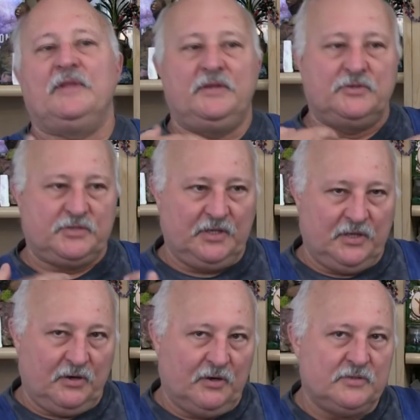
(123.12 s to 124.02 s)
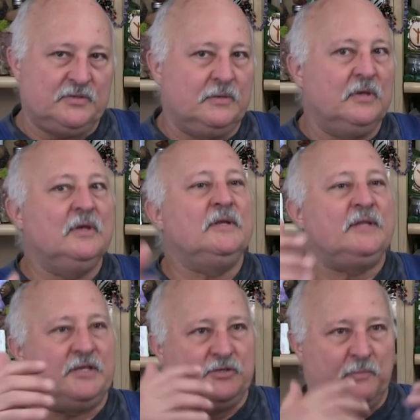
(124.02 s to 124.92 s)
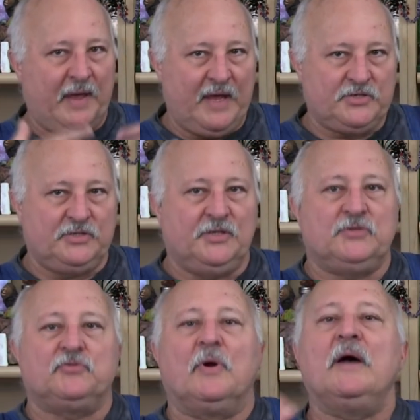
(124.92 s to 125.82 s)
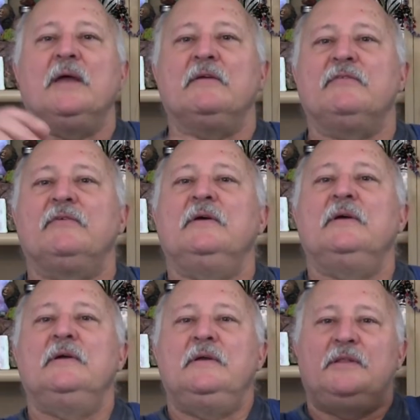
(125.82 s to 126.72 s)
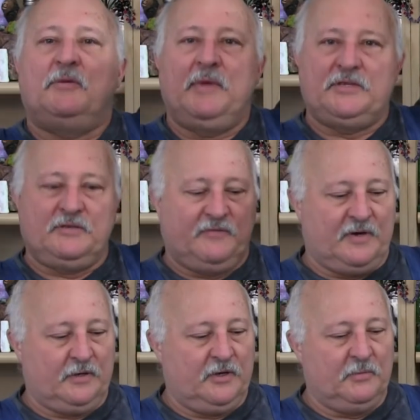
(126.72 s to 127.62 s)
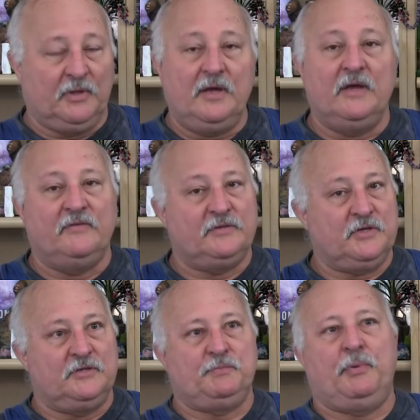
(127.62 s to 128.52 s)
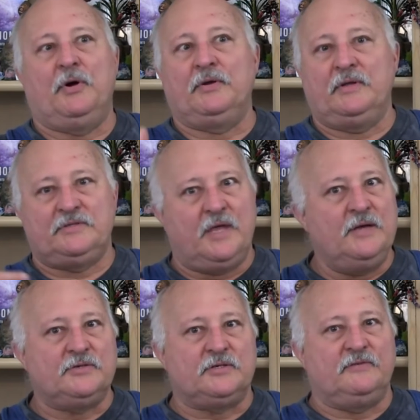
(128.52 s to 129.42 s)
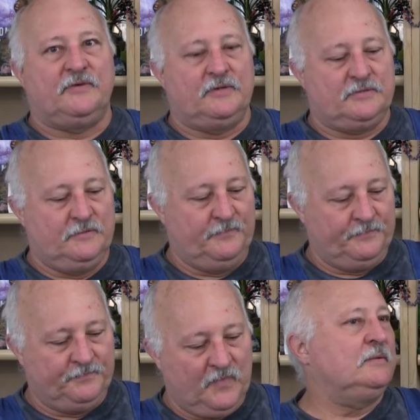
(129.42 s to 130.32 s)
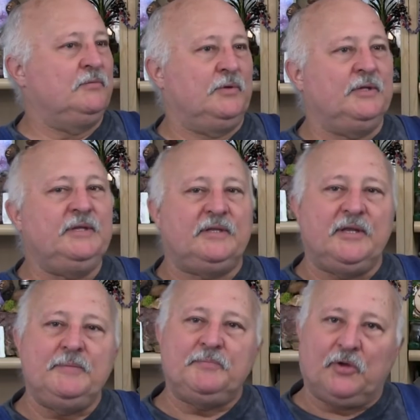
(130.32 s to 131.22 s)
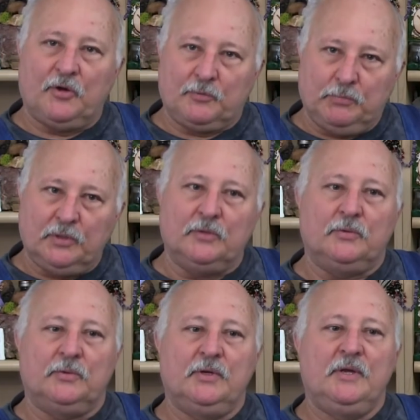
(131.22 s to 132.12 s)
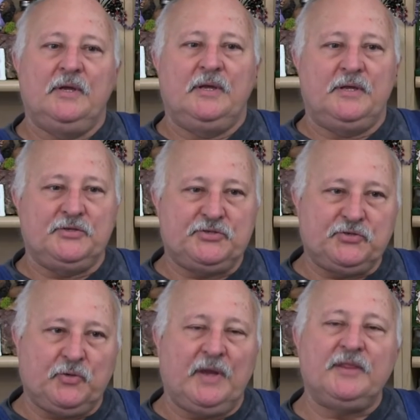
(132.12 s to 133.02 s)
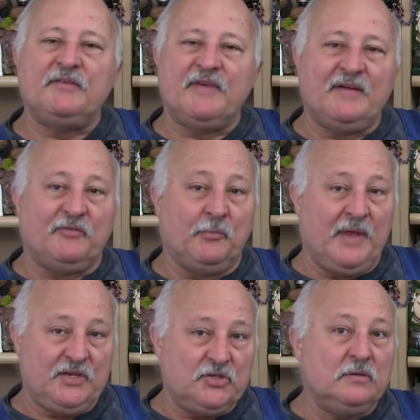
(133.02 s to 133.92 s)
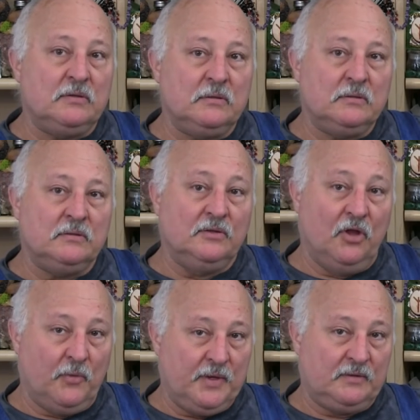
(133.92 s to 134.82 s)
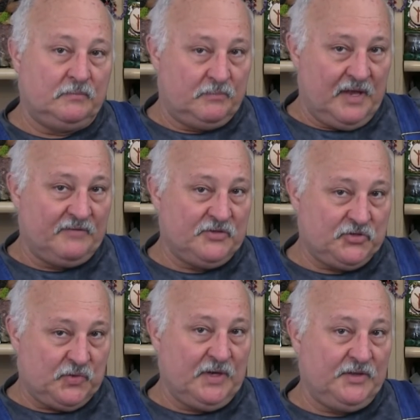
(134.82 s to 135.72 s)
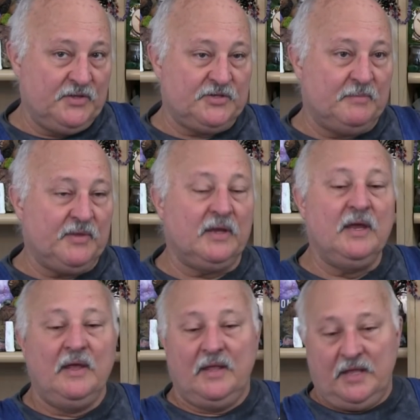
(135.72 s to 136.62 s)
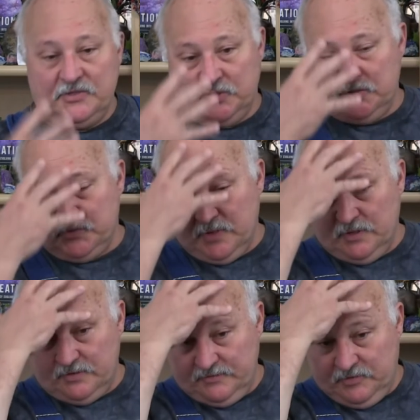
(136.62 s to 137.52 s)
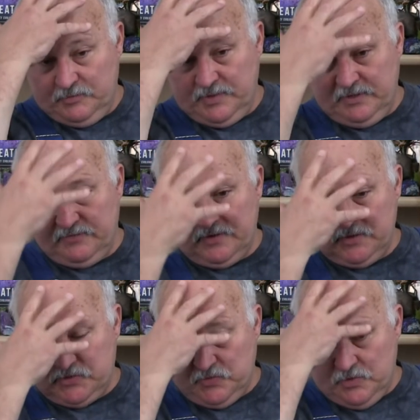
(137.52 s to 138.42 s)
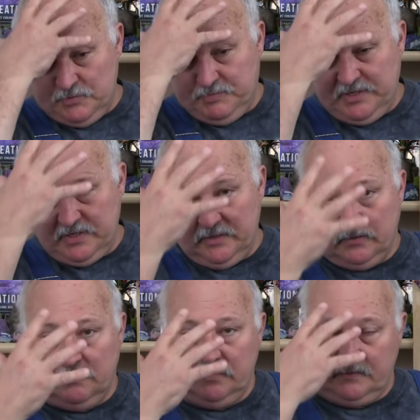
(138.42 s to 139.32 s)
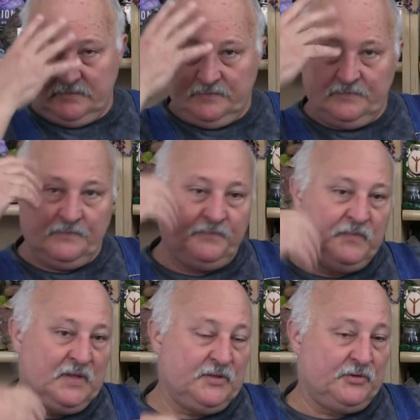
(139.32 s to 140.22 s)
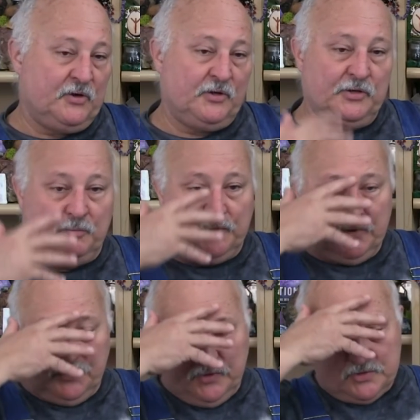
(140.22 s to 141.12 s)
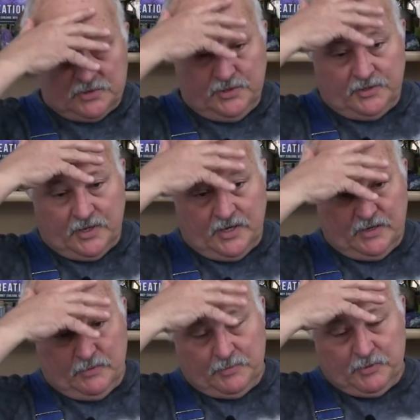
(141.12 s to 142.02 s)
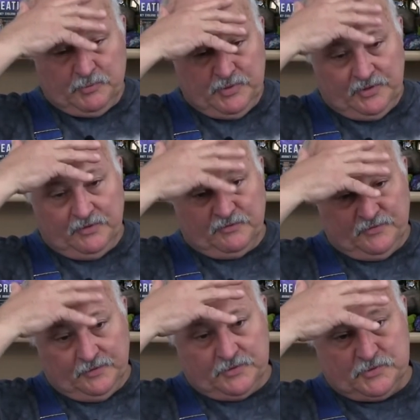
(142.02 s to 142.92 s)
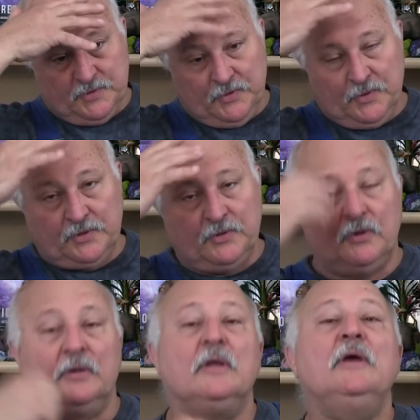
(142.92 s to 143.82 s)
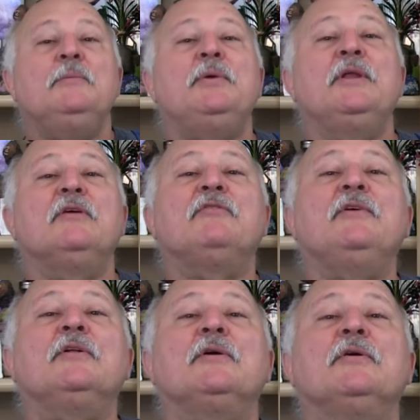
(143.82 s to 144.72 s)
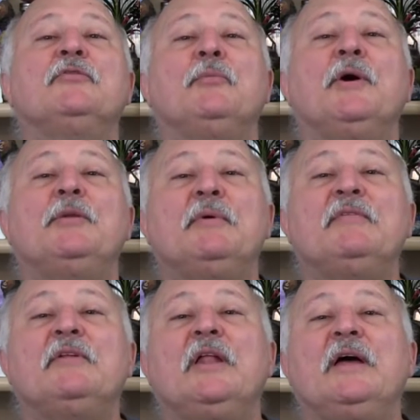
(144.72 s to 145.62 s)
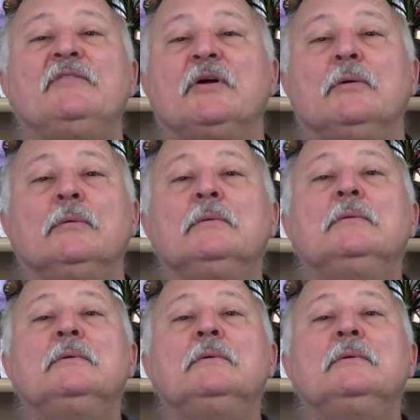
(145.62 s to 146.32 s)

and then you see the orange, that's the passion, the drive, that makes the fire come alive. It's part of, it's energy, folks. Really deep dark blue is strength of affirmation, knowing, having strength in something. It's also relative to being very strong pineal. The darker the blue, usually the higher up in a pineal field is where you're working harder. Pineal field goes from right above the clavicle,